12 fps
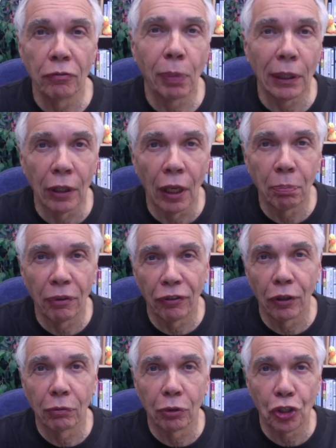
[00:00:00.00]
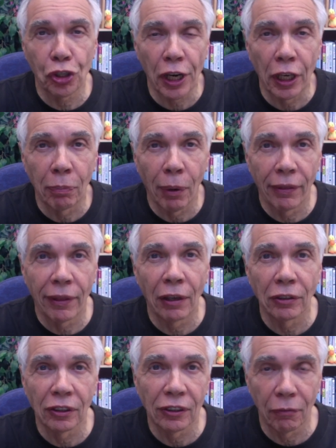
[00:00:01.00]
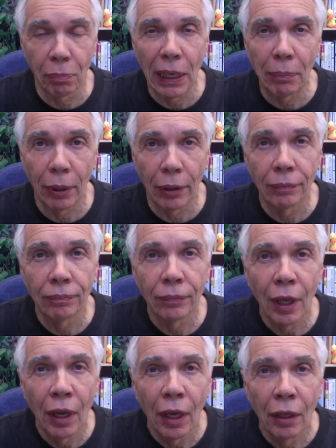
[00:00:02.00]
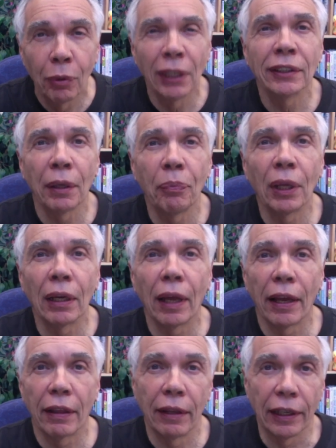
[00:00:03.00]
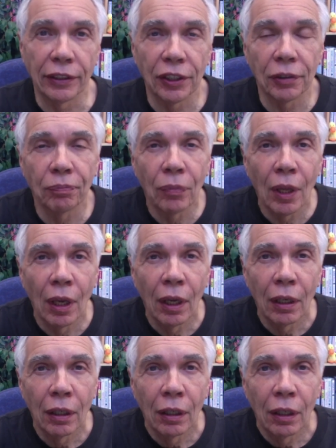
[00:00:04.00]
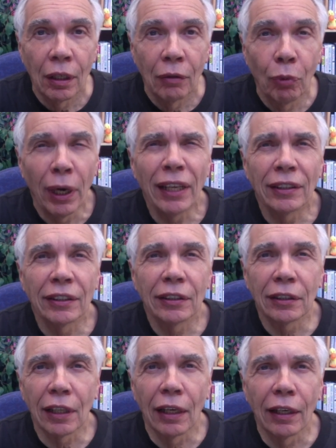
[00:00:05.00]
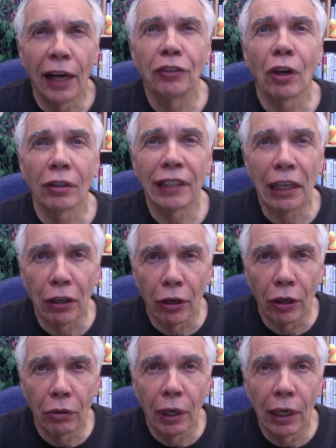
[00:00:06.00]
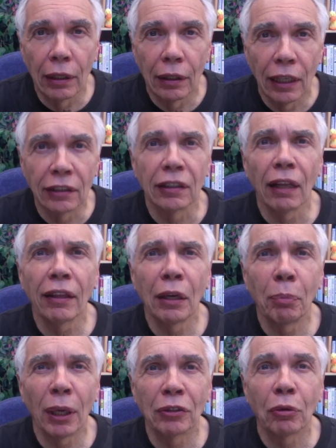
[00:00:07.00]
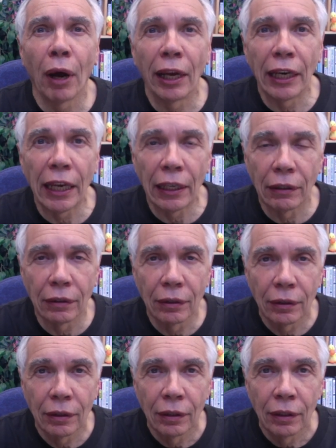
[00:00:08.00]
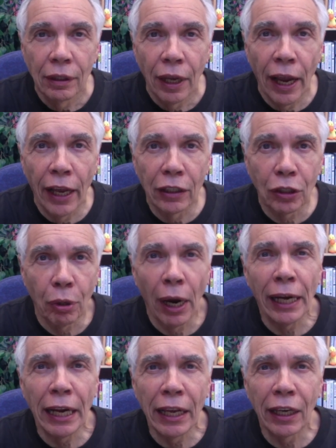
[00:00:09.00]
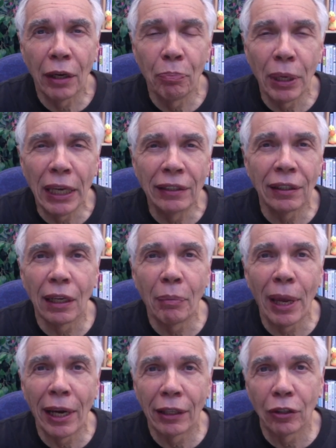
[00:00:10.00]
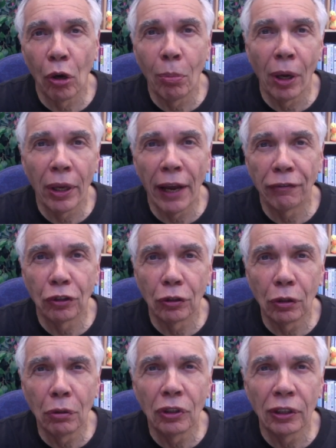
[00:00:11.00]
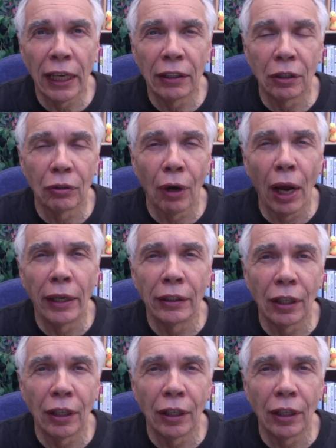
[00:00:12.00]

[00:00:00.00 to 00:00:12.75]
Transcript: but not before it was shared by thousands of people. Went something like this. What is hydroxychloroquine? It's nothing but quinine. And quinine can be easily made at home. All you have to do is take the rind